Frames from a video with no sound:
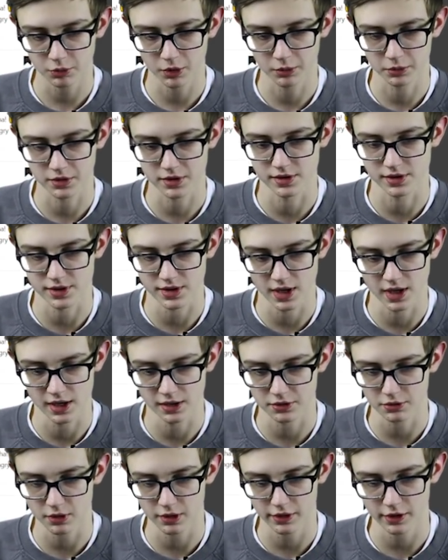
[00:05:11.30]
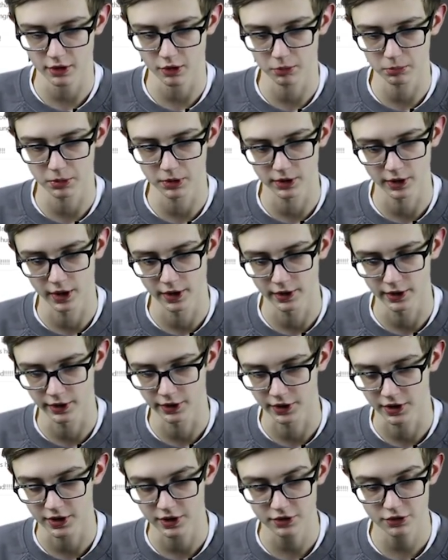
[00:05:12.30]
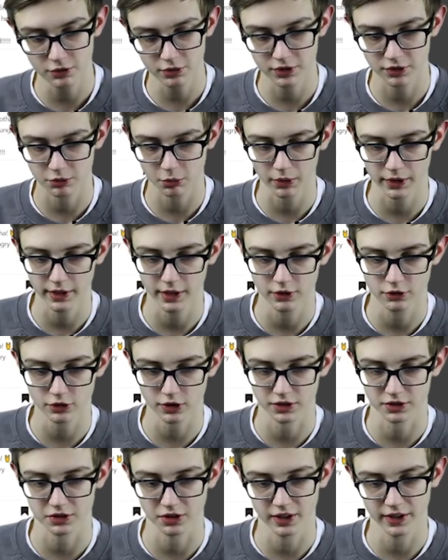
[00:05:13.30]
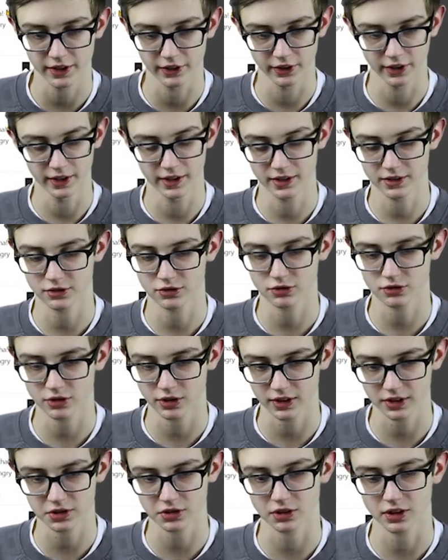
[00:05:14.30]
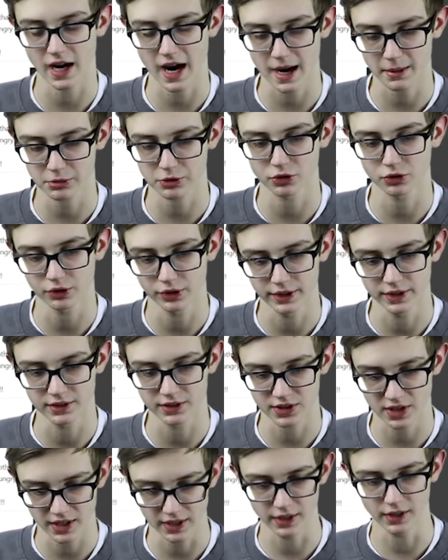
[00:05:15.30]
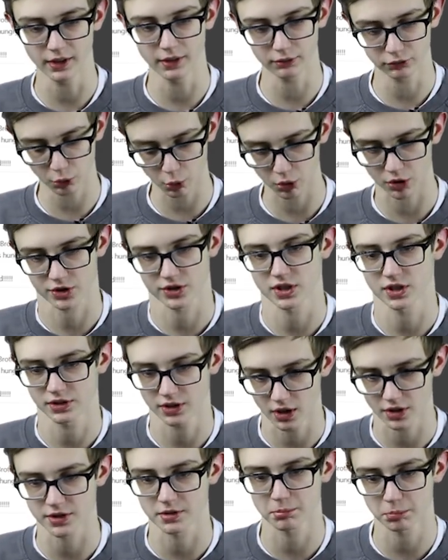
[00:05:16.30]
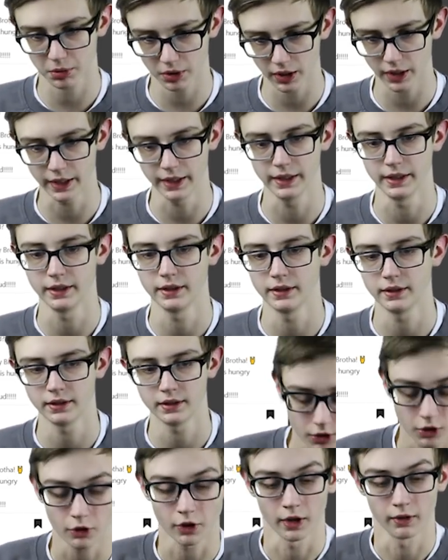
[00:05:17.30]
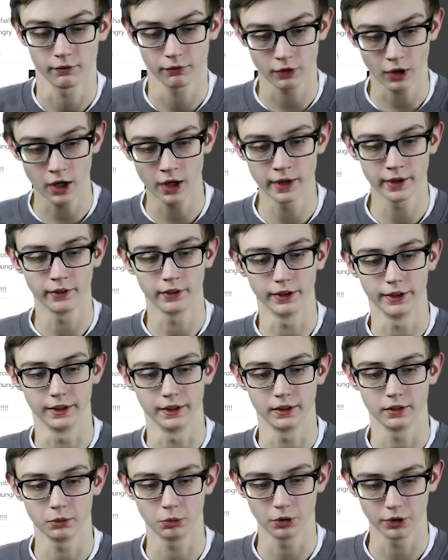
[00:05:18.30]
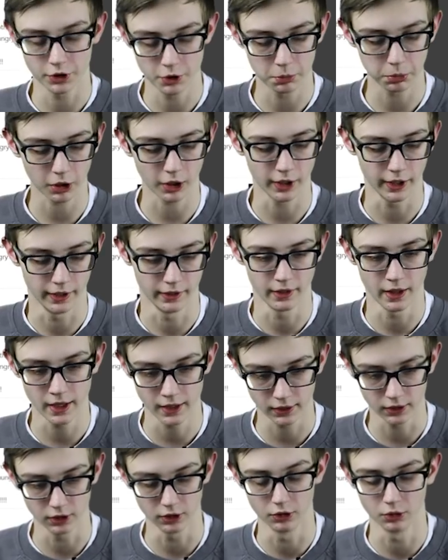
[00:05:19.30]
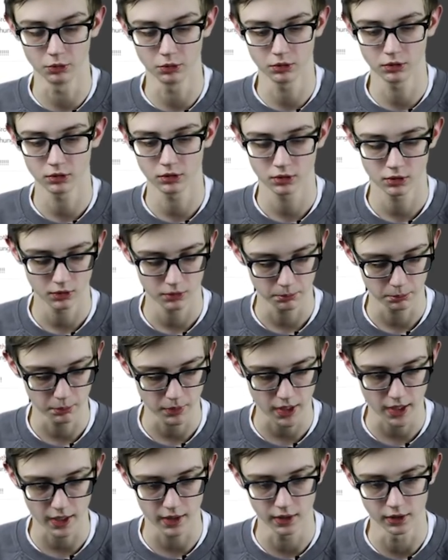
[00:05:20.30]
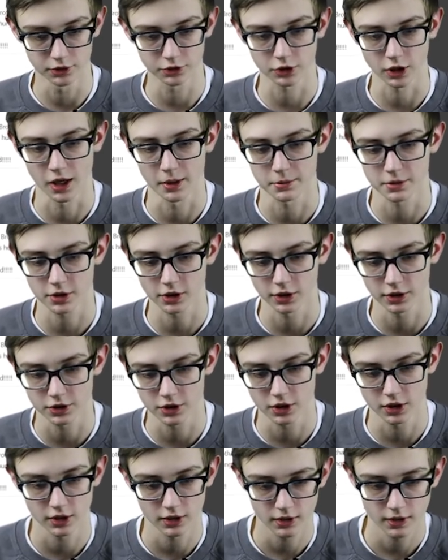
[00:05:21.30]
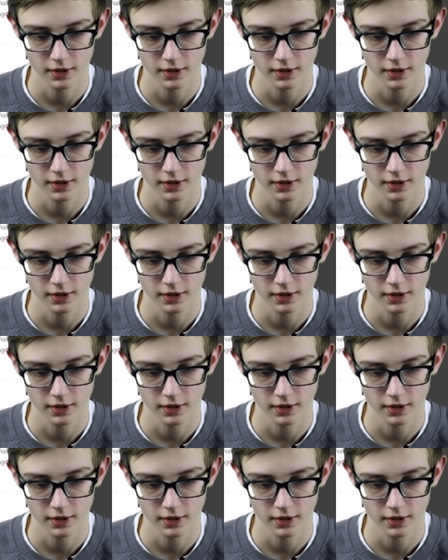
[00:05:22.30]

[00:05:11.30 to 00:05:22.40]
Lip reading: one was insane, so I thought I'd put it in here. He's doing 28 tricks later, and his tricks are absolutely insane, and of course it doesn't play. All right, finally, will you play? Thank you. Man, his scrim's glitchy.